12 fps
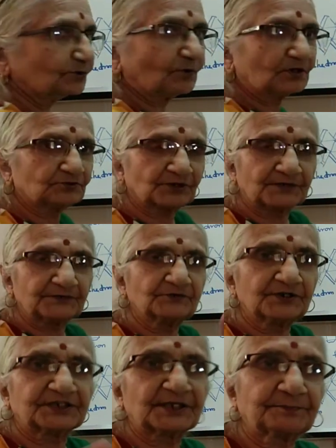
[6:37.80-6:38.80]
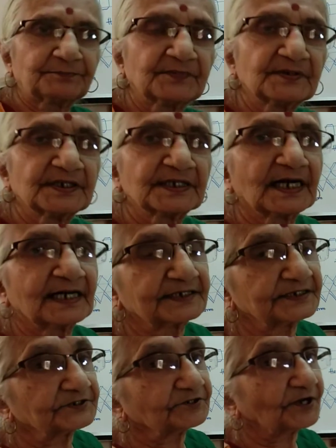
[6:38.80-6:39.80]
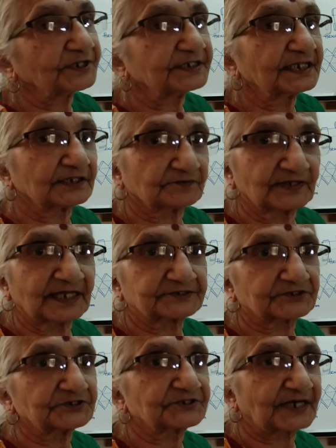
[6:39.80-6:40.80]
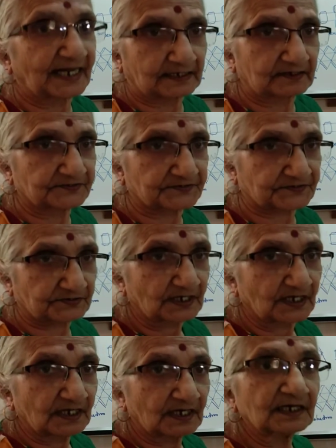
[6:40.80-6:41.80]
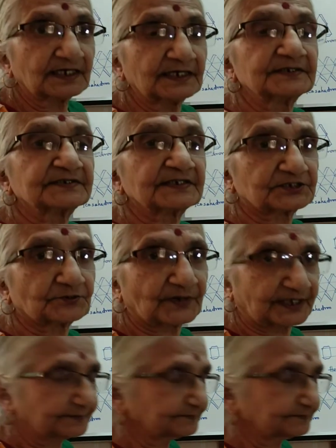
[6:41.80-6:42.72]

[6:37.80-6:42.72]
want to give you a tip regarding drawing the equilateral triangles in such a way.